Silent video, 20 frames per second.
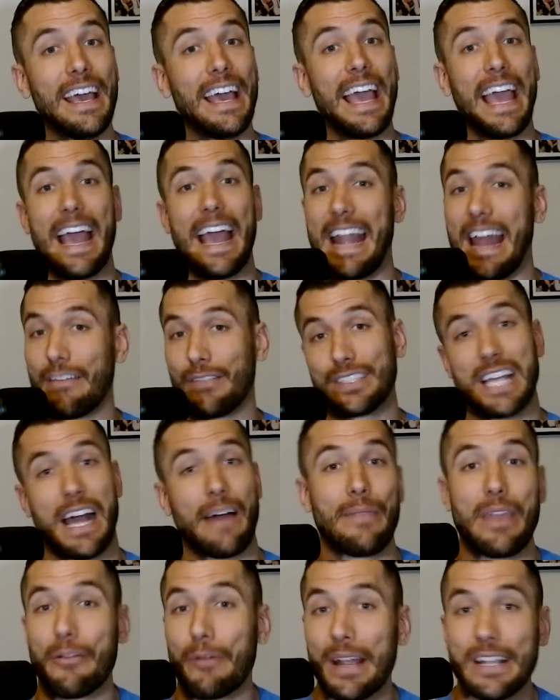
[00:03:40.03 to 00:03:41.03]
And every time
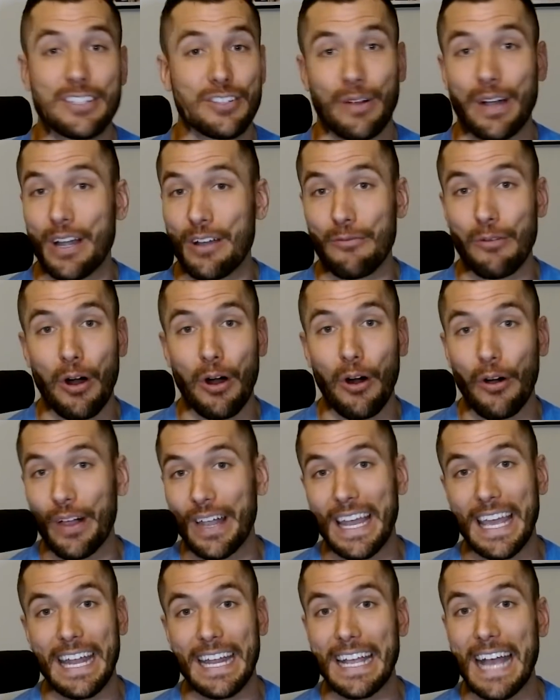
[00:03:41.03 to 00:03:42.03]
they ran screen and roll and
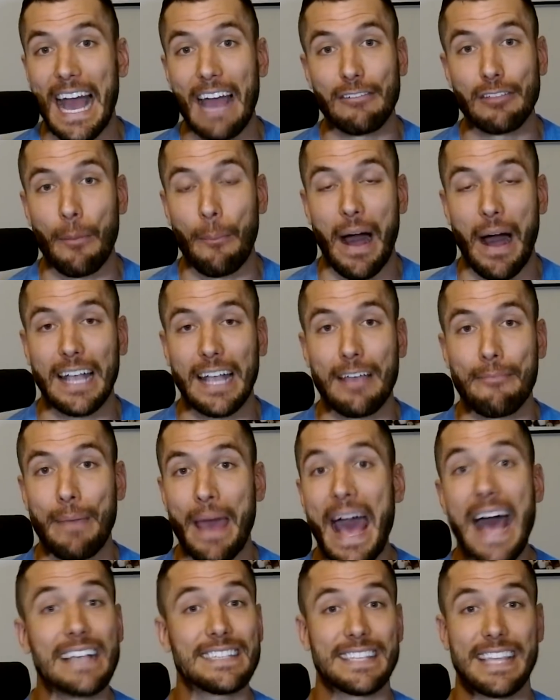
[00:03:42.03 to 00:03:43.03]
hit a guy with a pocket
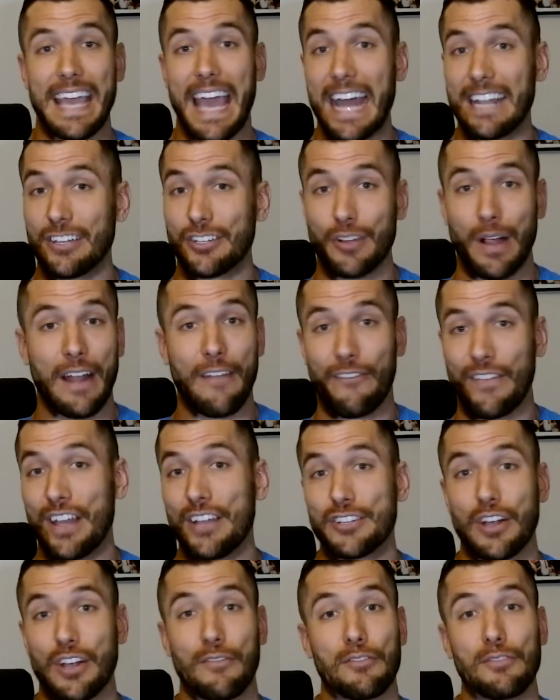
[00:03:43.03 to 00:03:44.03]
pass, they had to try to
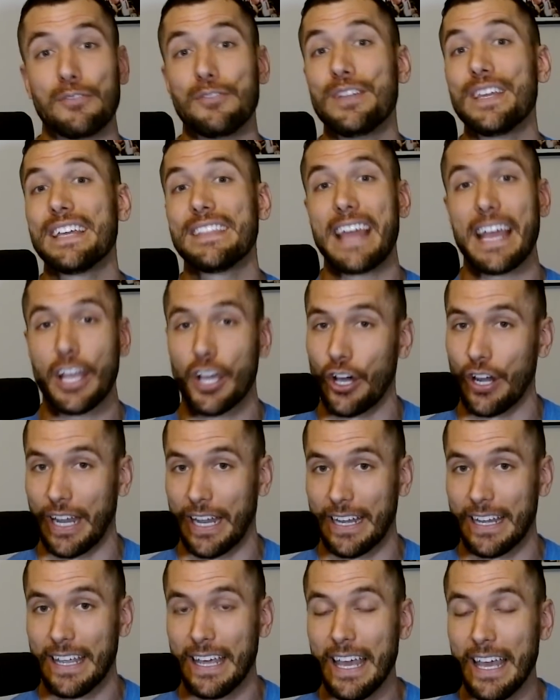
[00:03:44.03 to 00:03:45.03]
finish over Rudy, and they couldn't.